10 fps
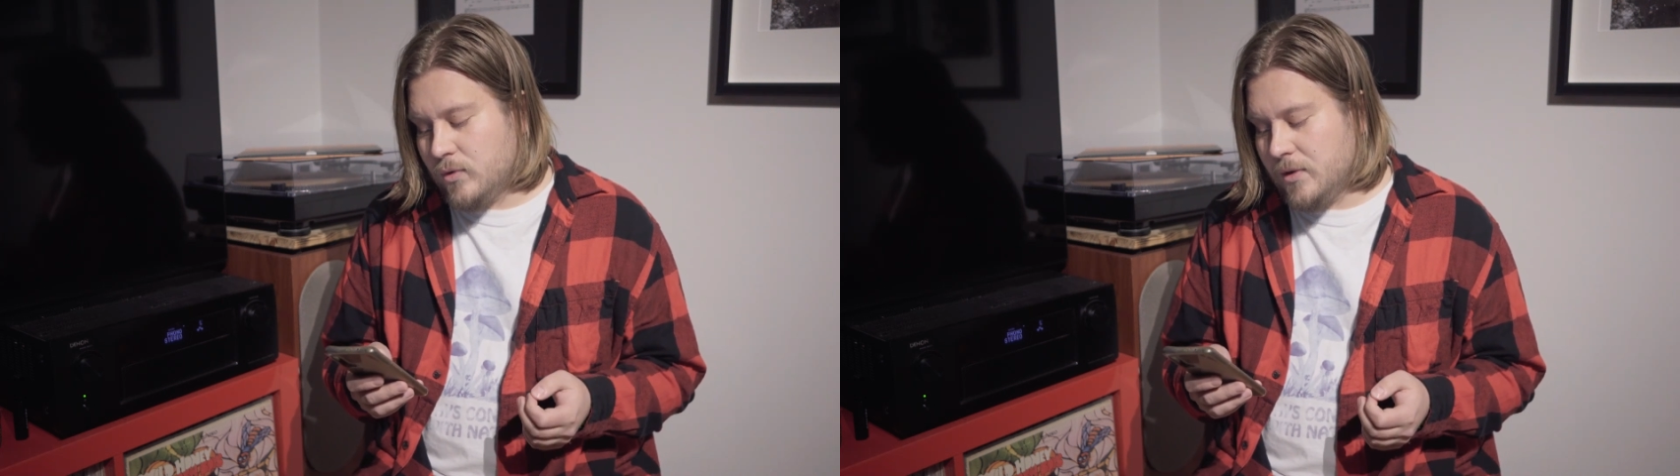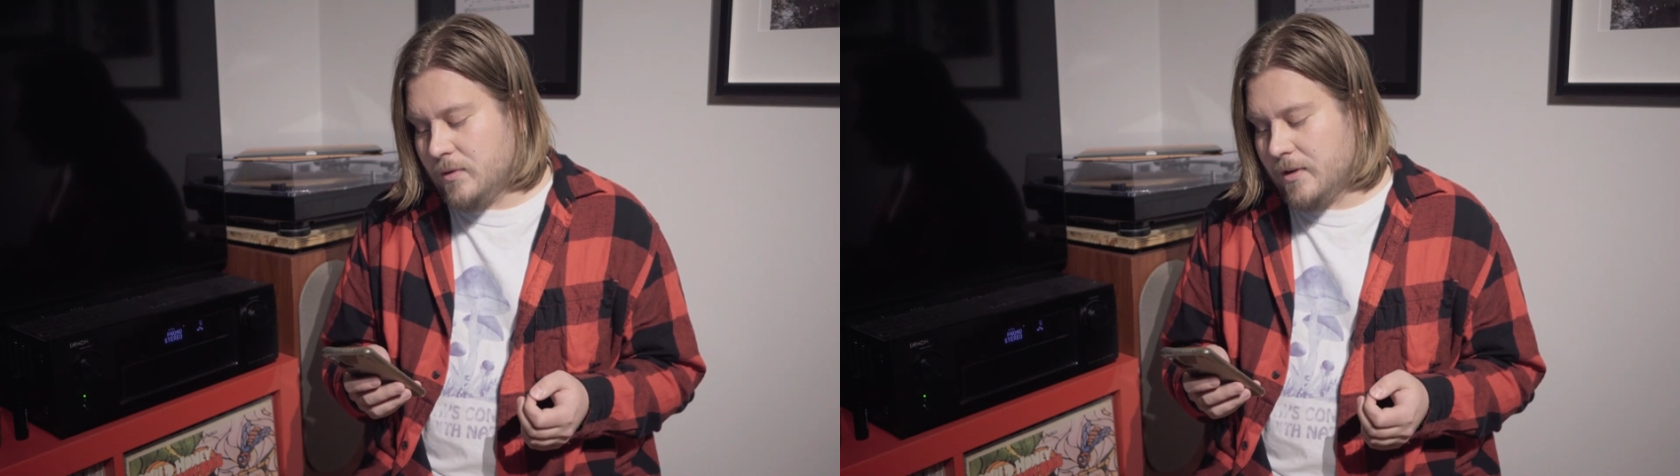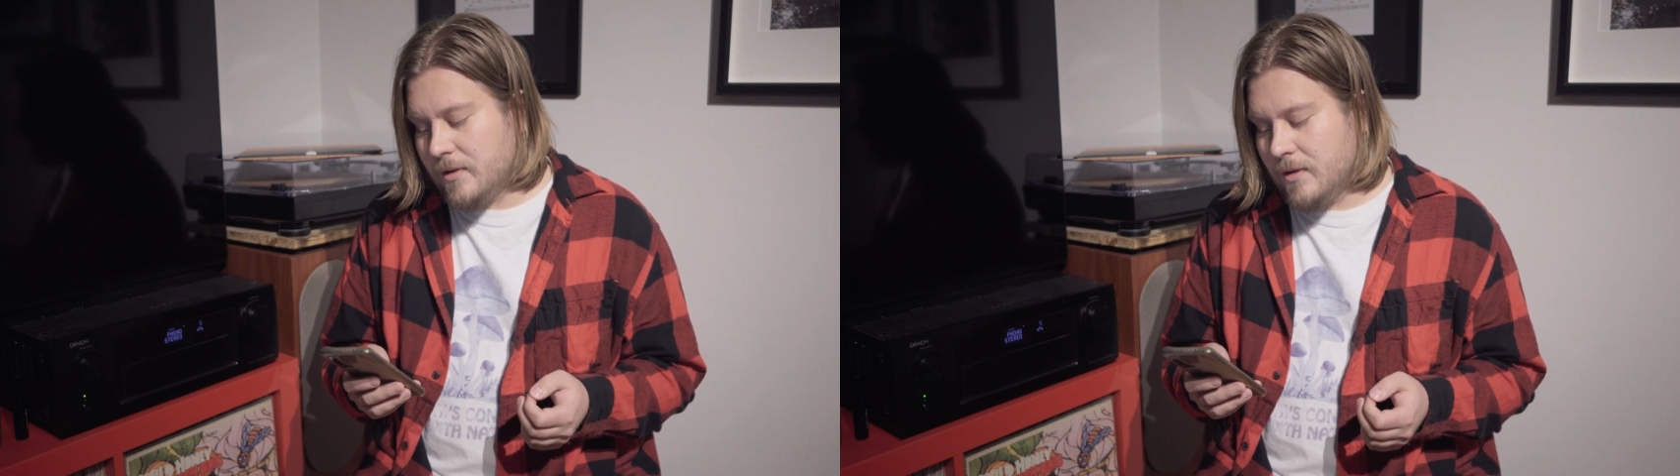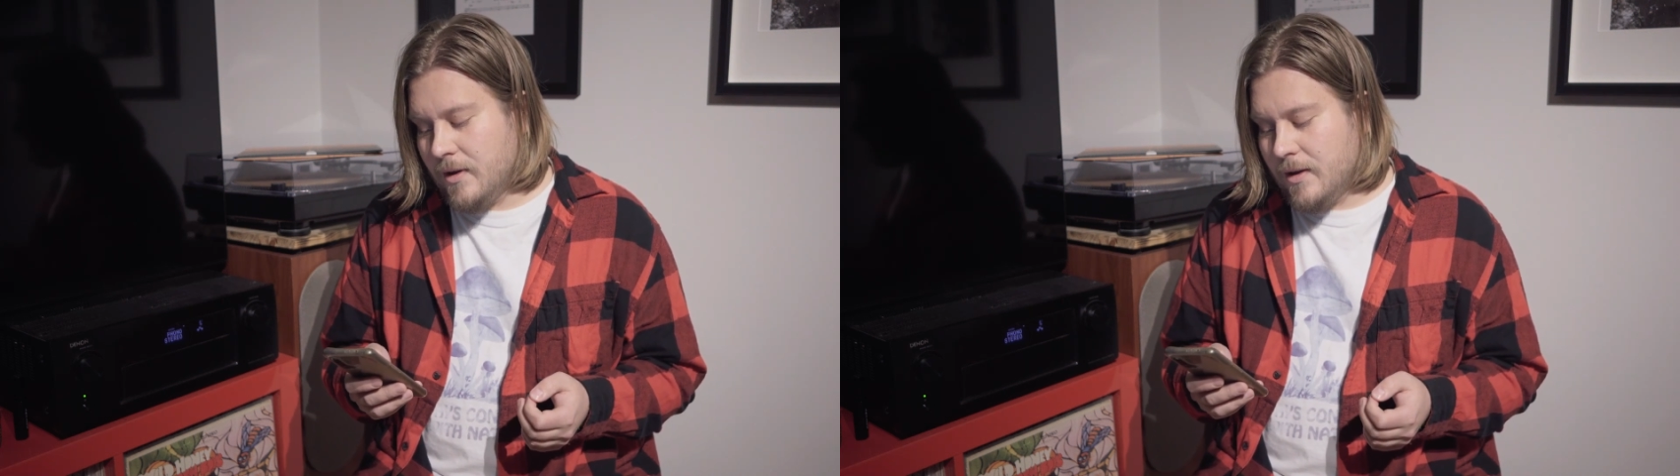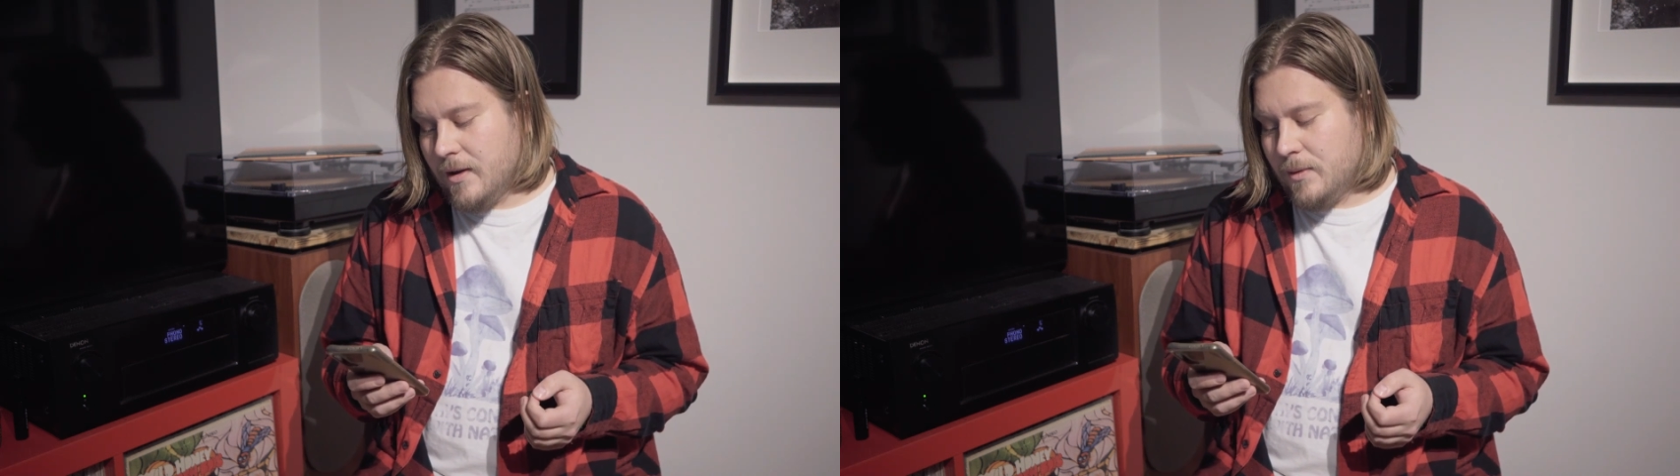reunion.
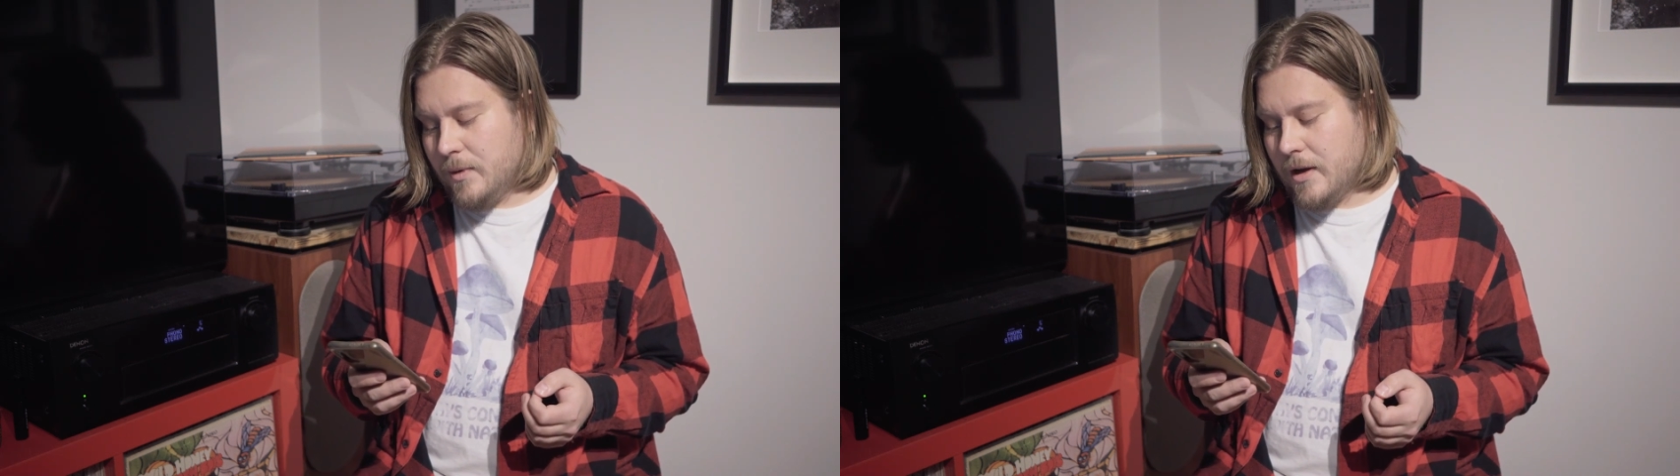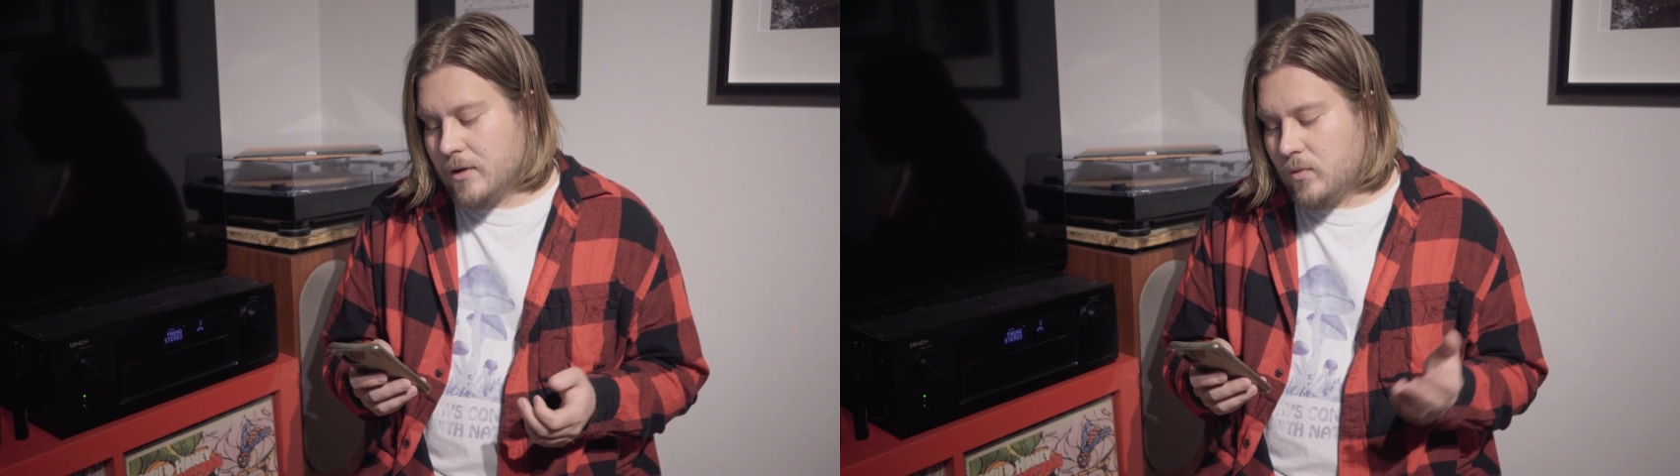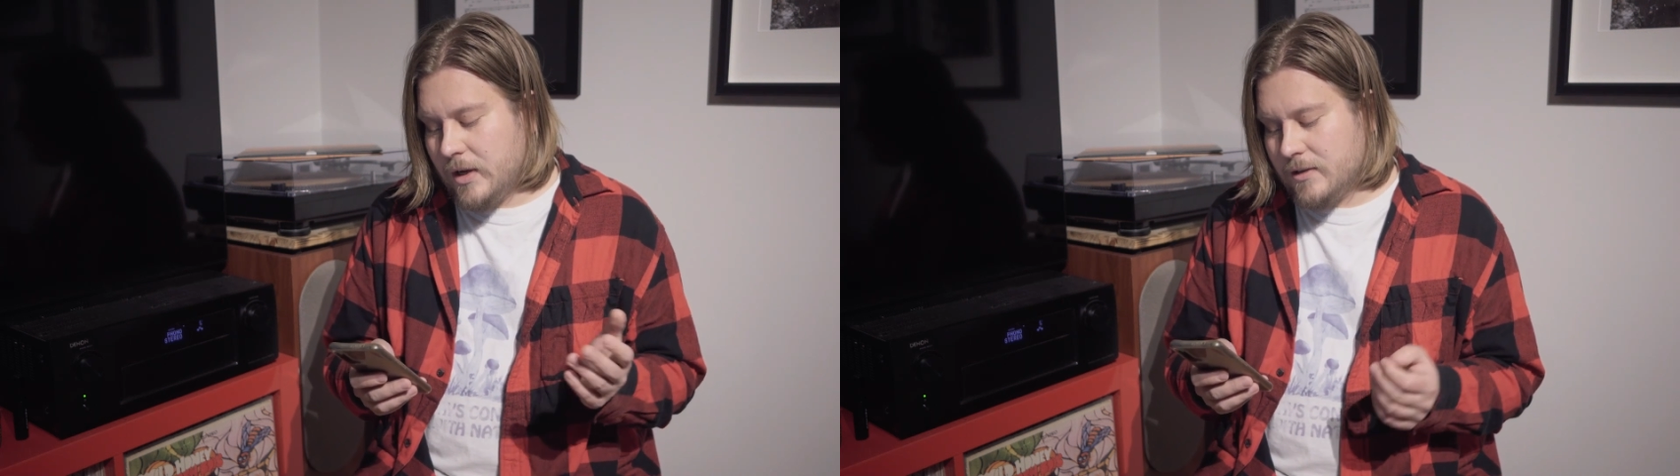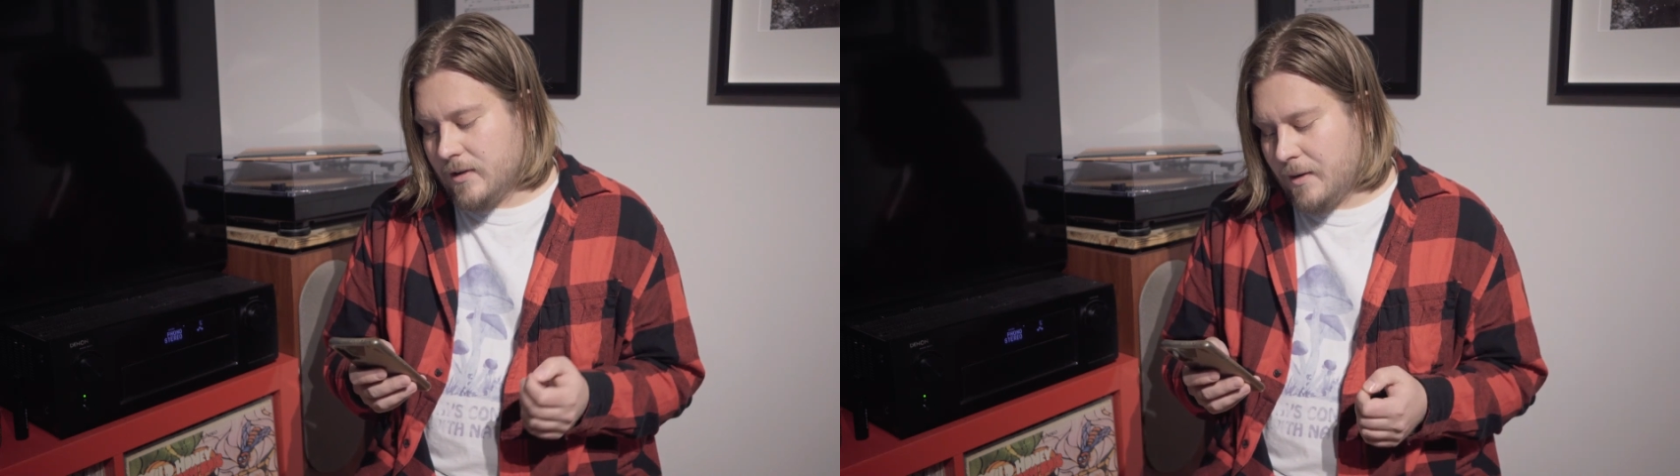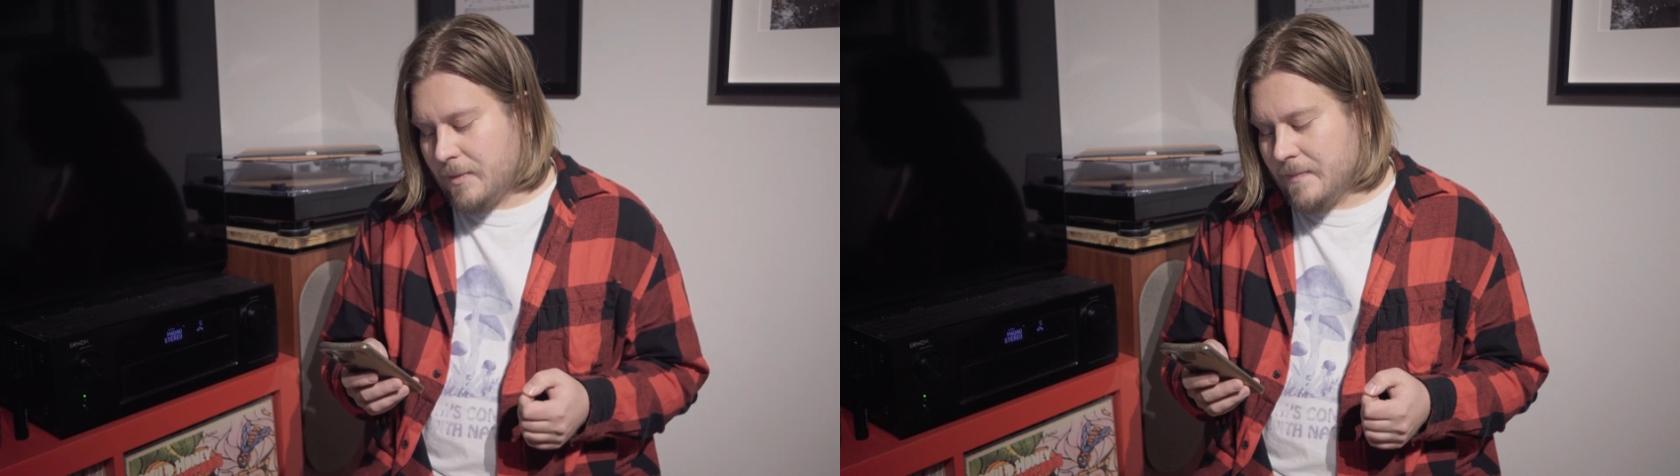We had a great
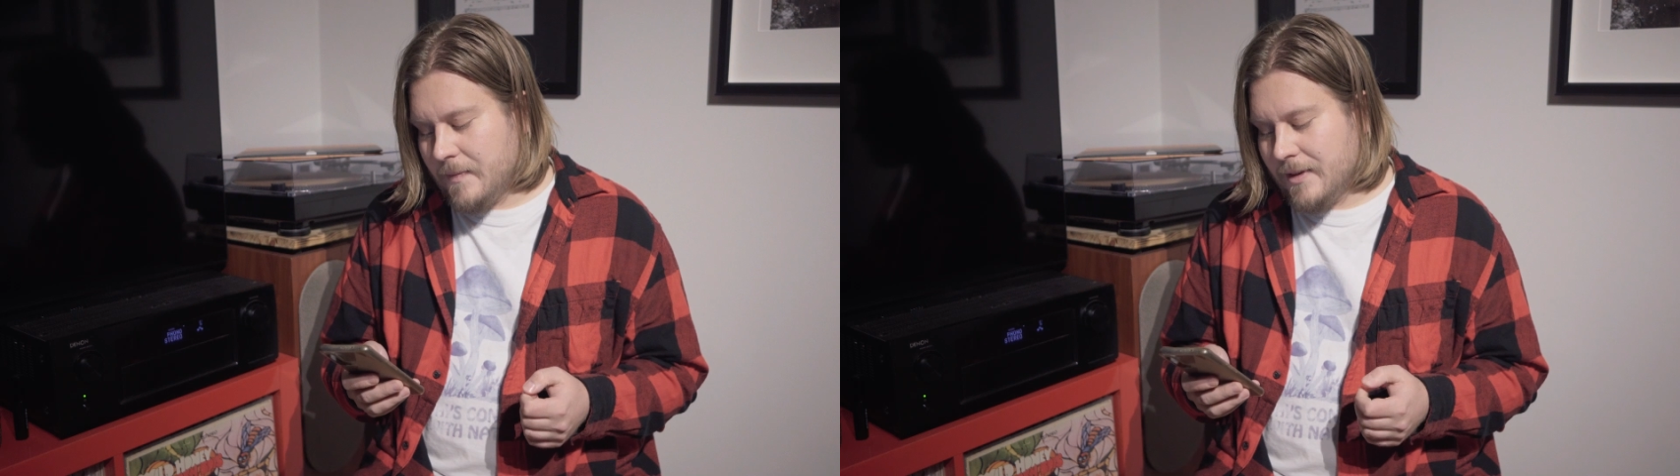time.